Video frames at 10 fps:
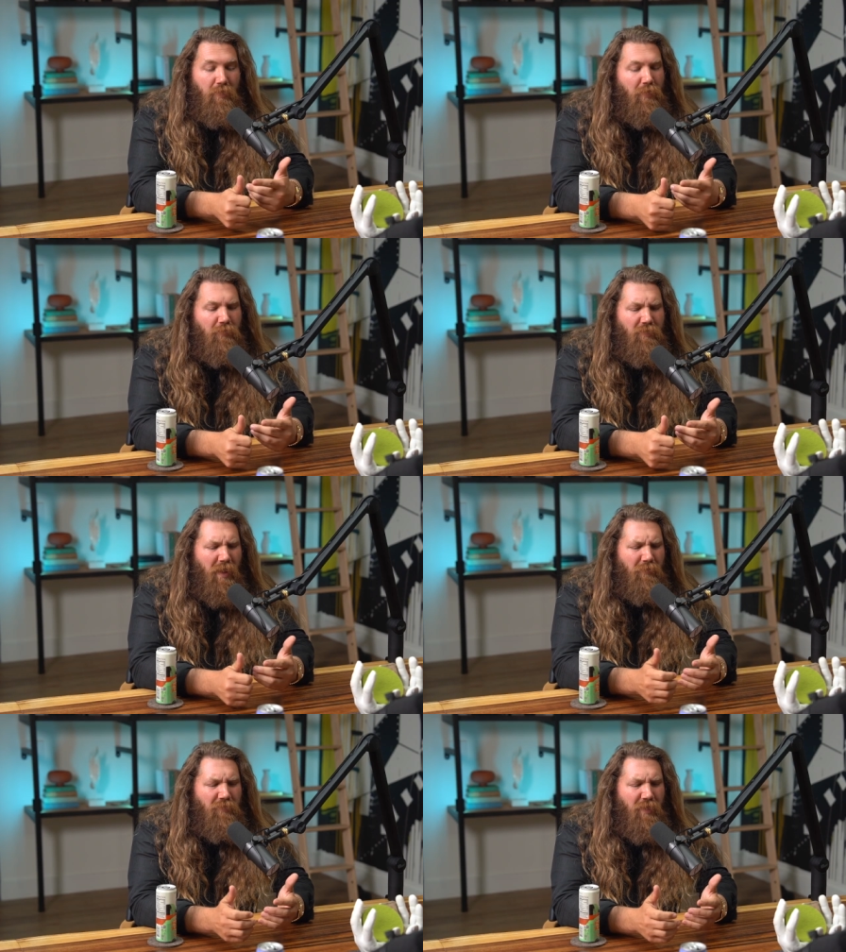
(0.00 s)
You know, I was
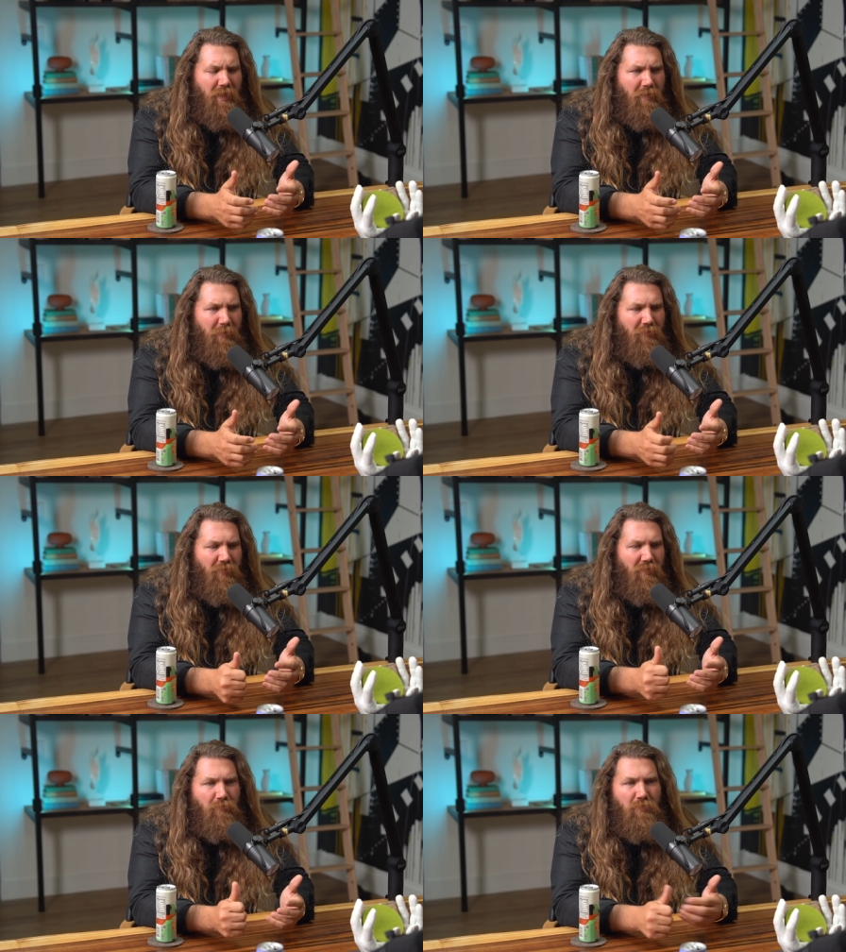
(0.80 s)
I was setting up
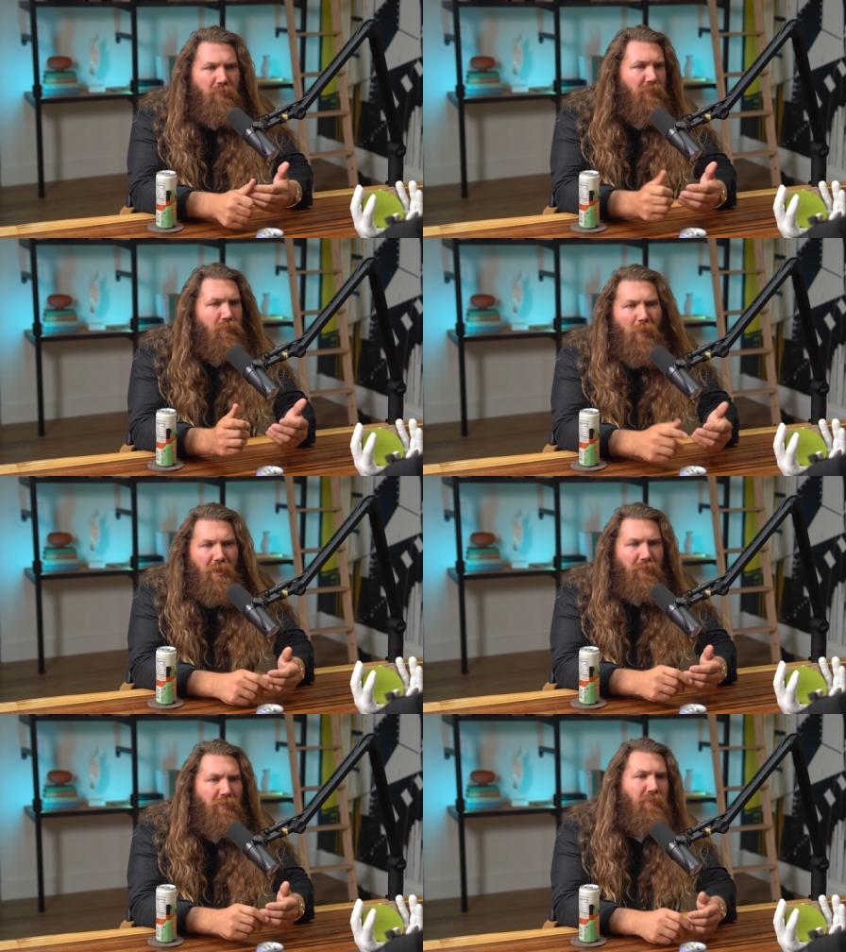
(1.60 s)
outside of breweries,
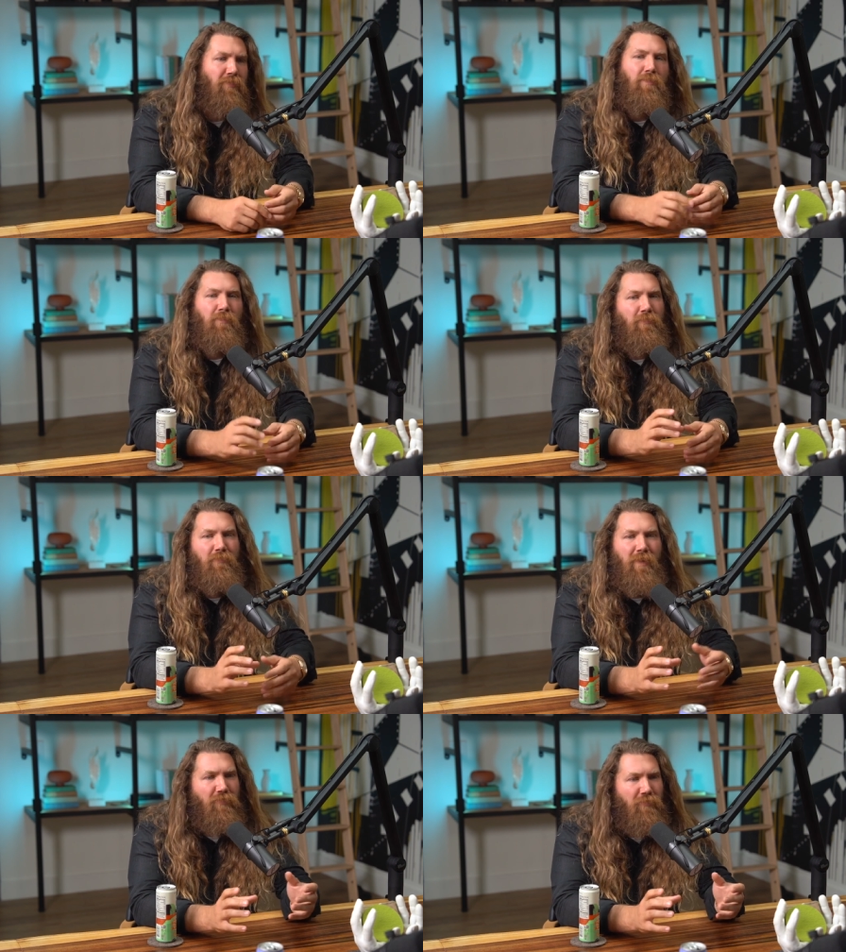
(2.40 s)
wineries,
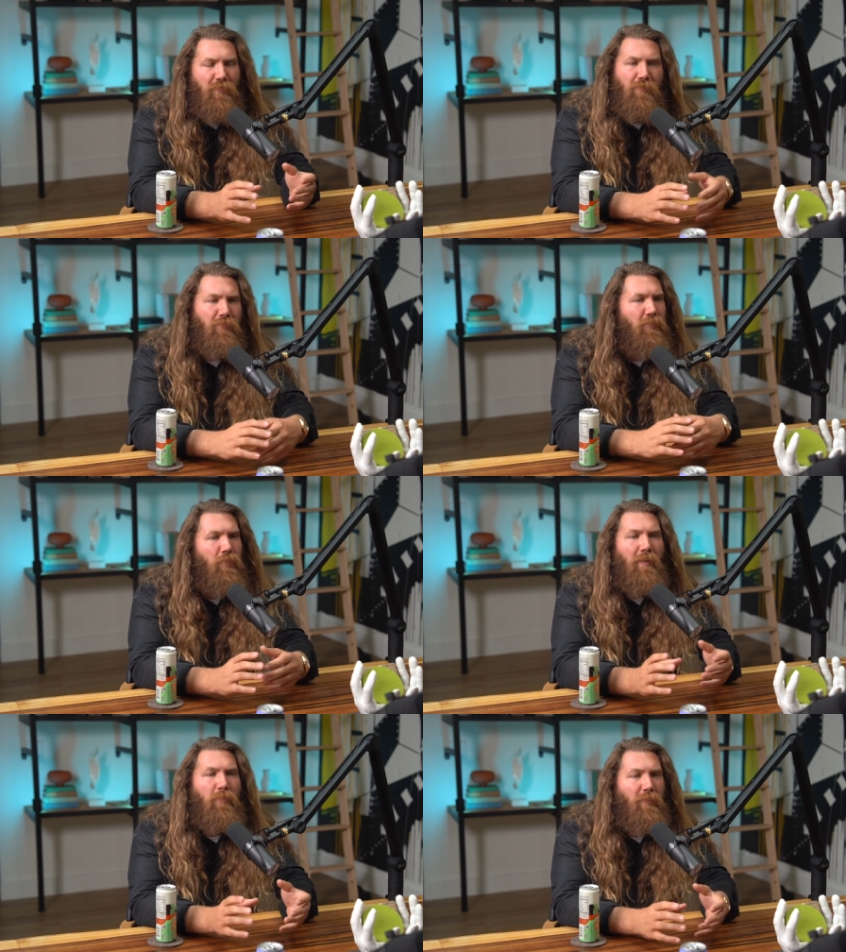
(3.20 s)
yeah. festivals,
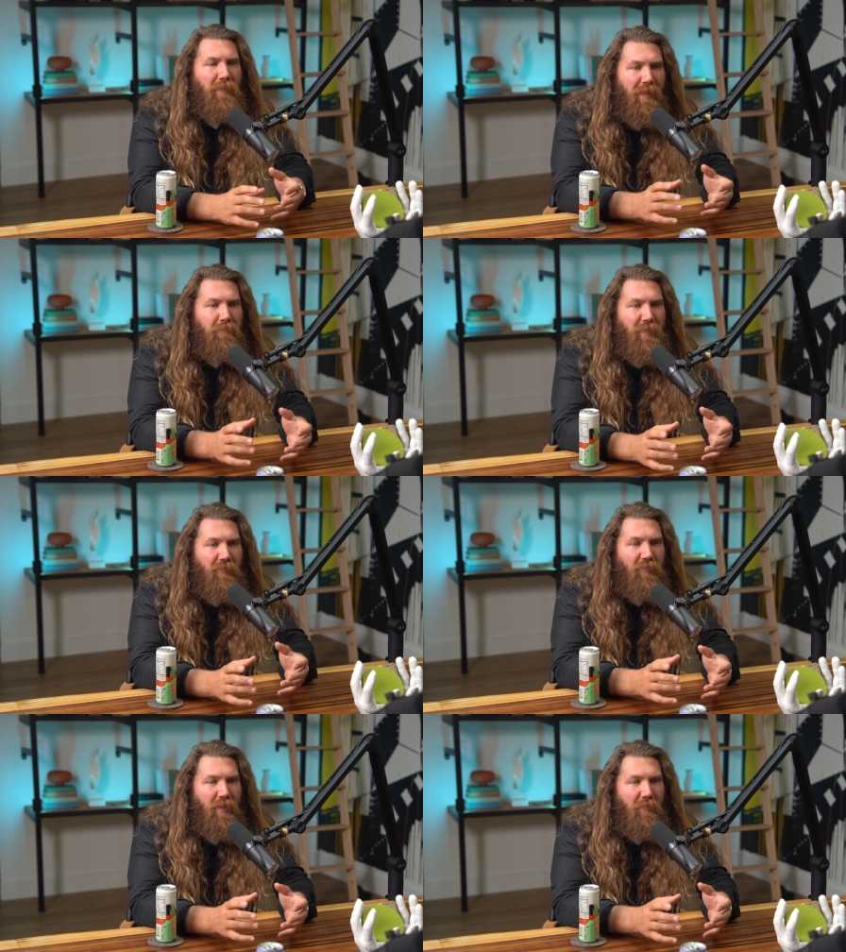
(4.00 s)
whoever would let me
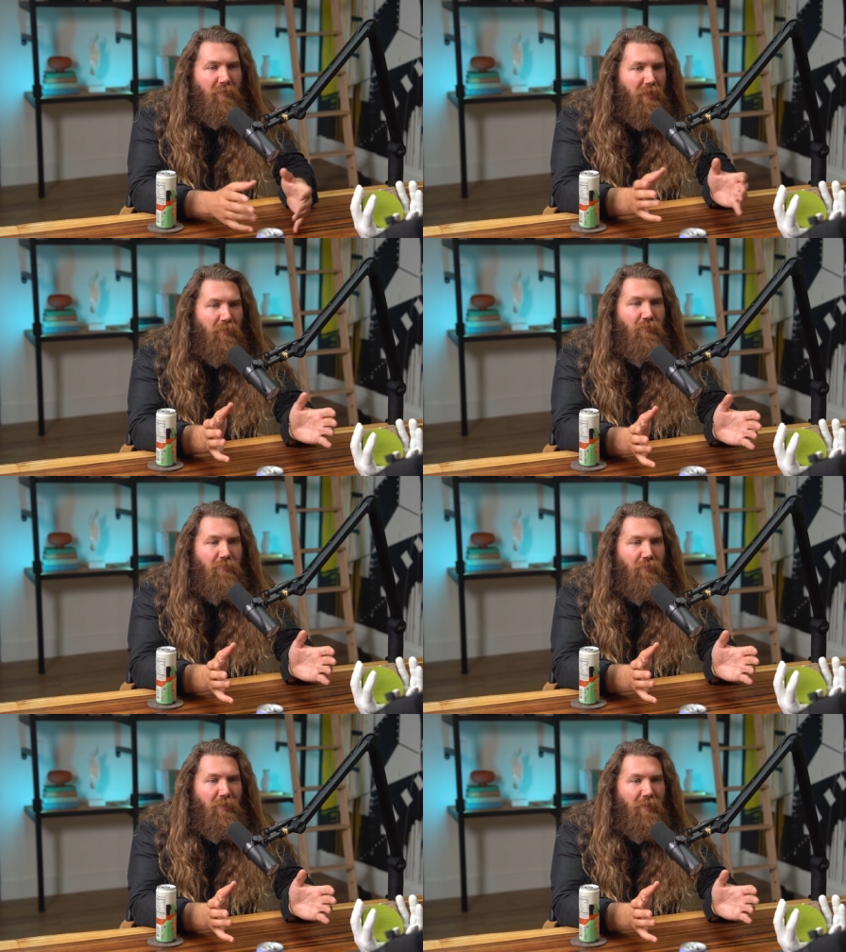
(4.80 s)
set up my
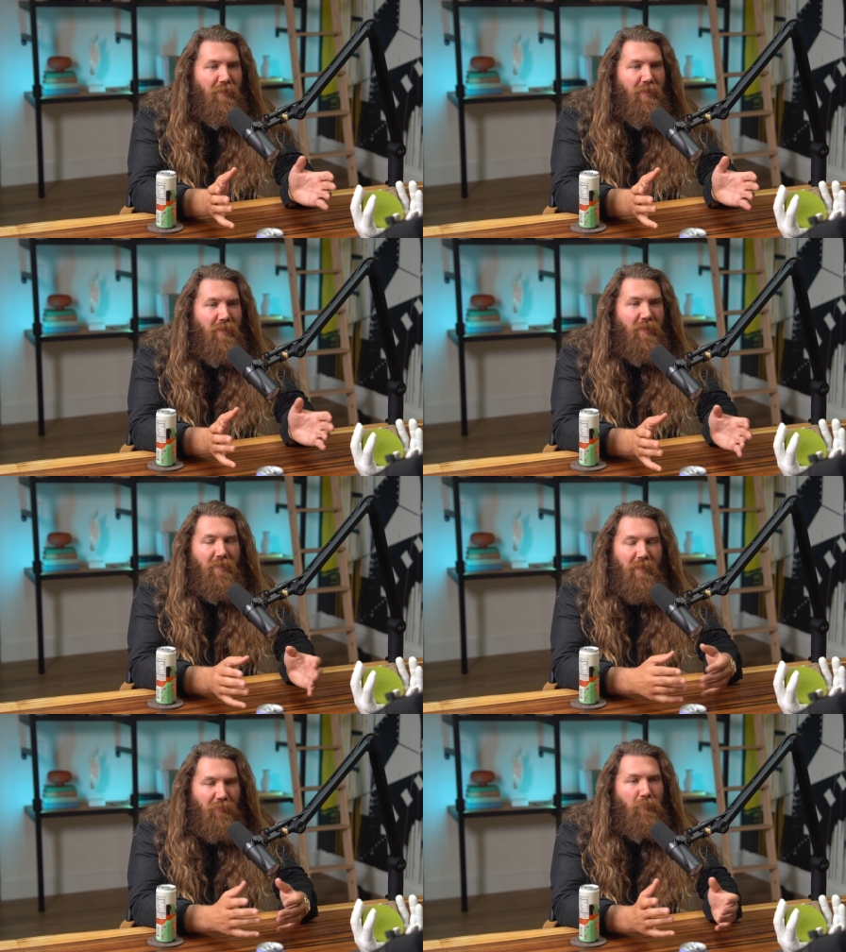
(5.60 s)
Oyster cart, yeah.
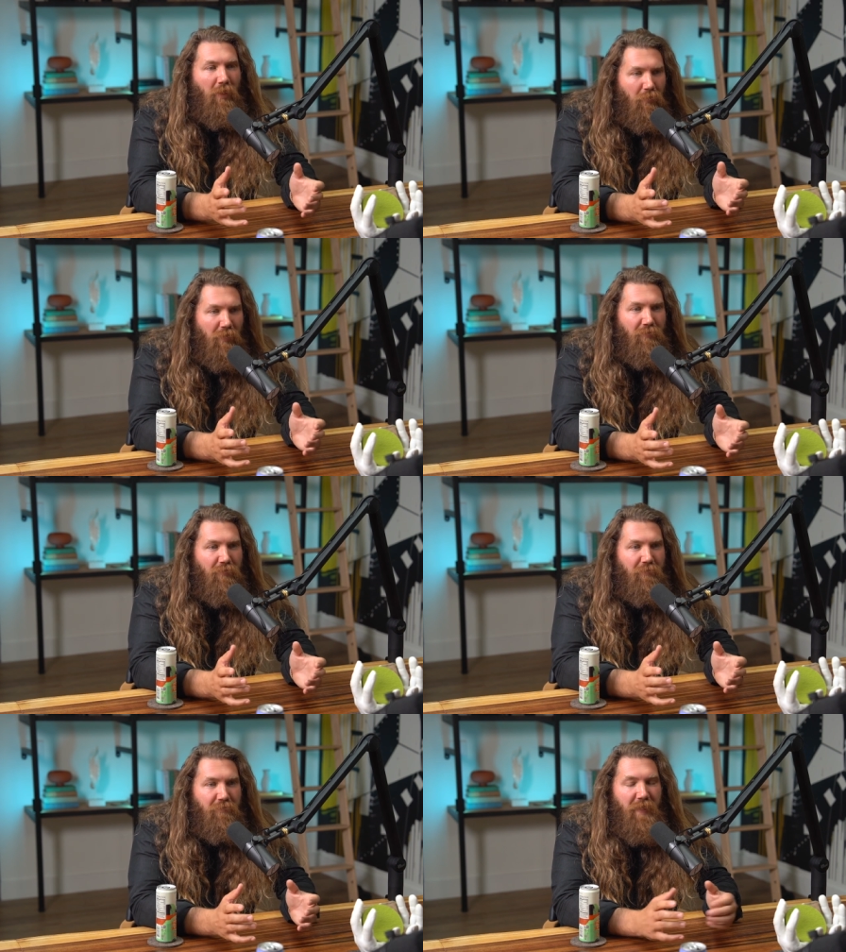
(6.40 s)
that's where I was.